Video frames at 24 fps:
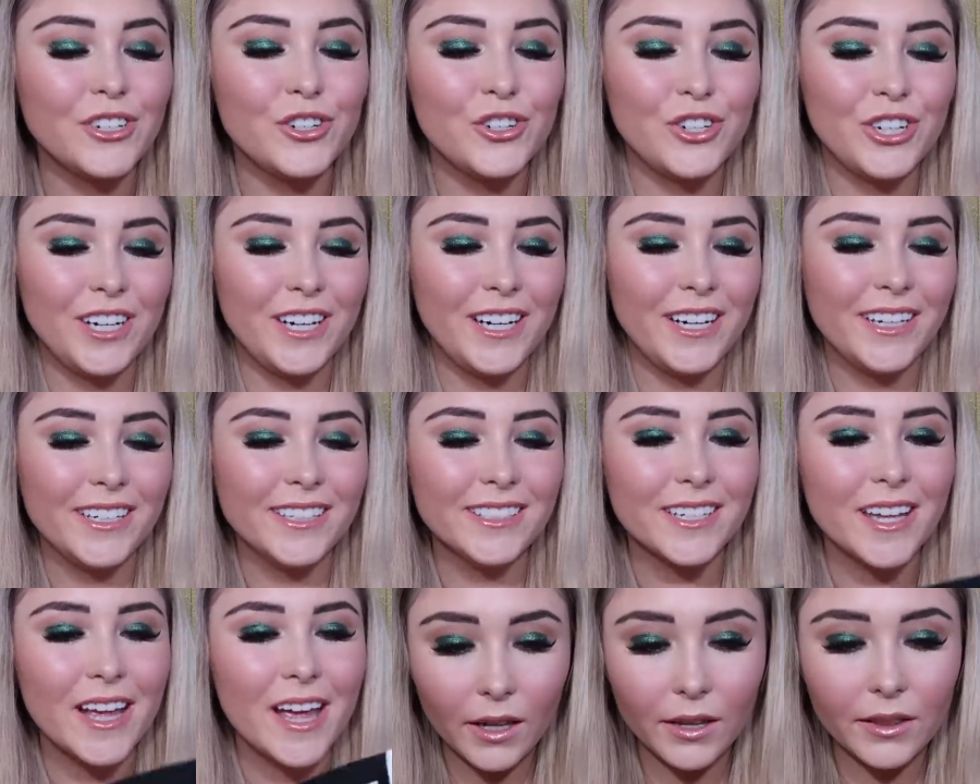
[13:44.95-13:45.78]

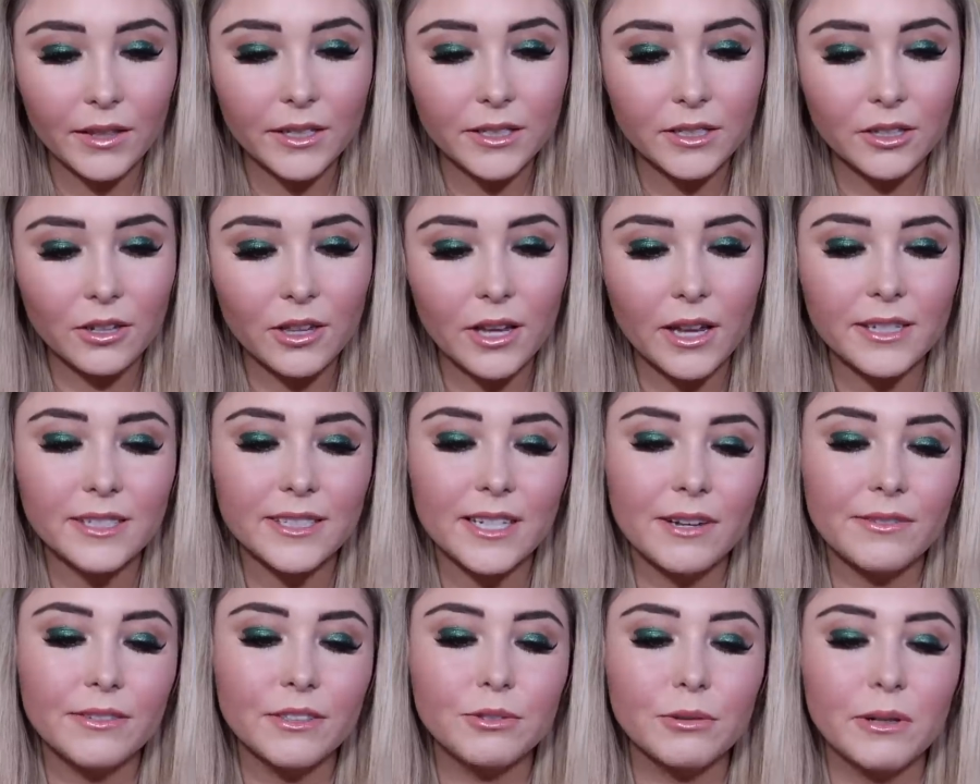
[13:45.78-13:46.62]
jeans. These are the
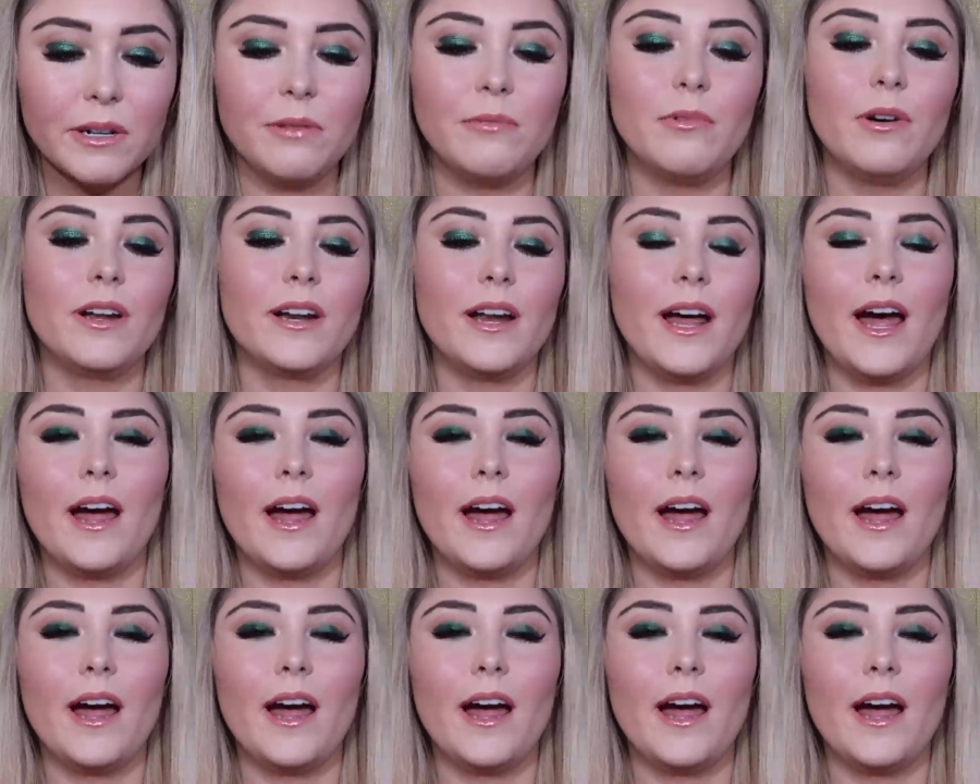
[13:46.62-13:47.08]
721